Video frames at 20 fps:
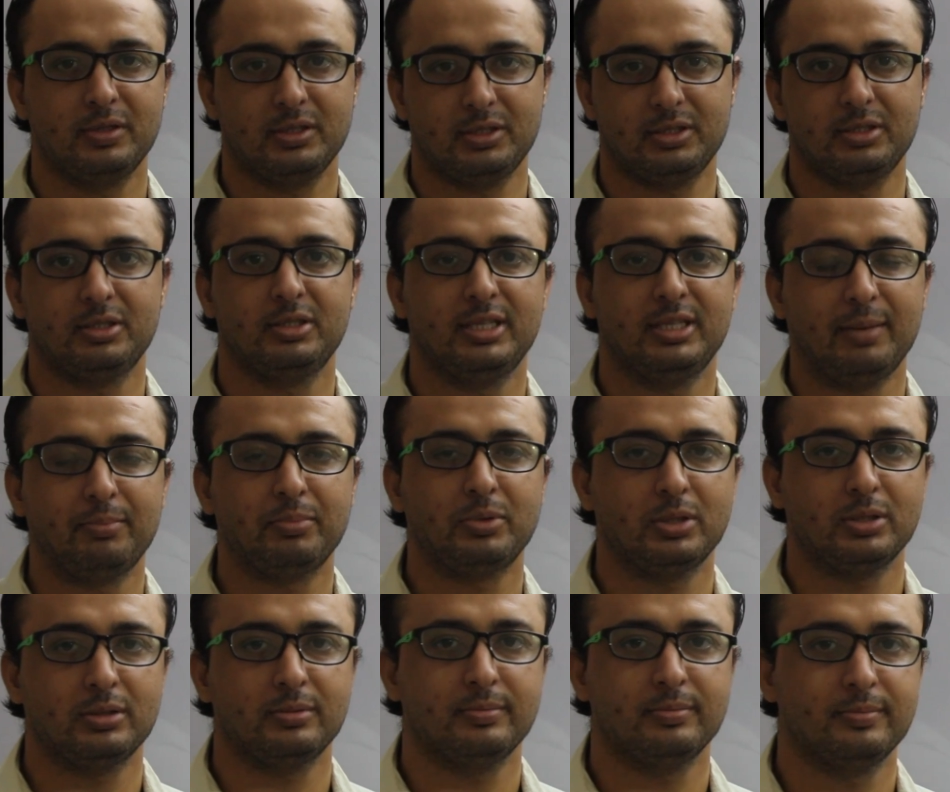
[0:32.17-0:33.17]
this
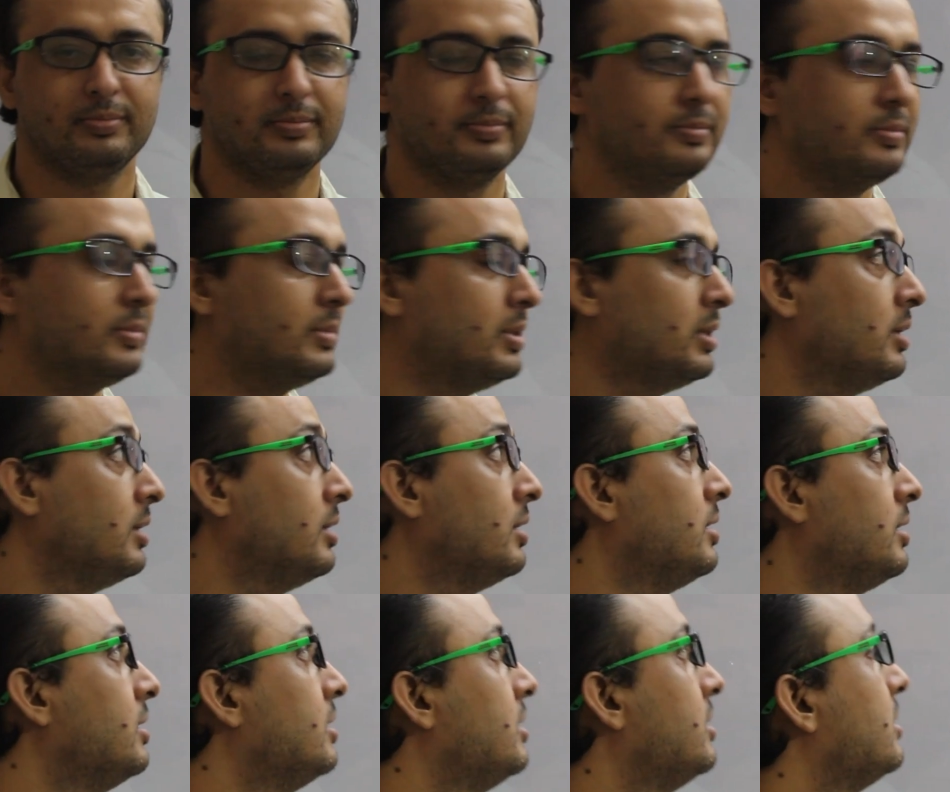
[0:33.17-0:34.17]
chapter.
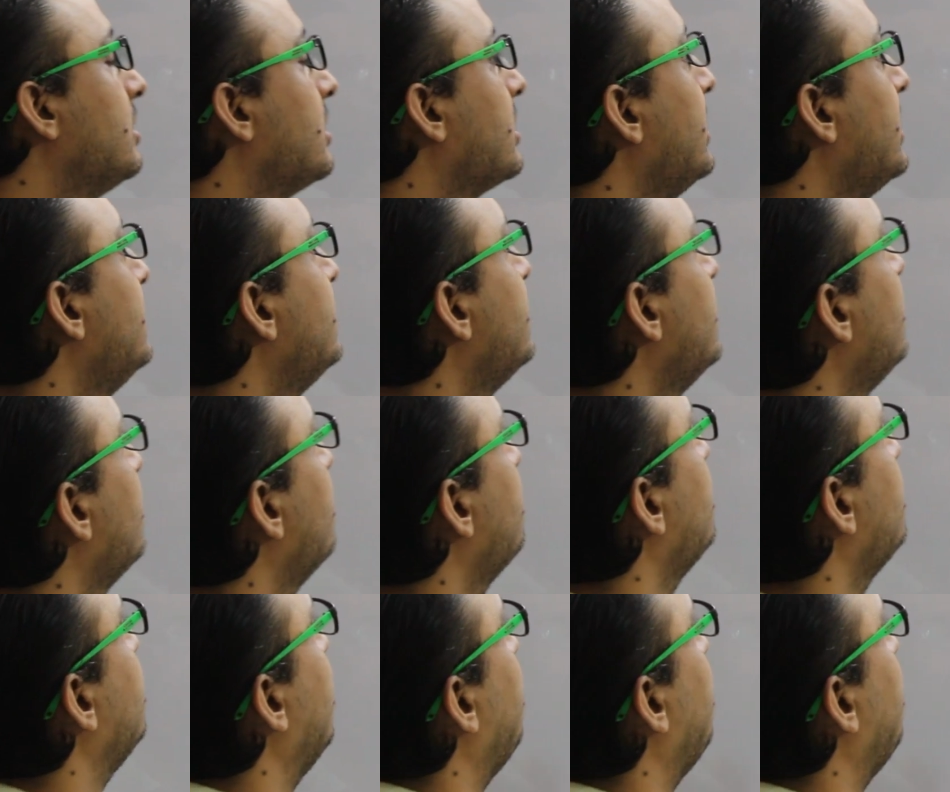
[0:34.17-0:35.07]
The content of the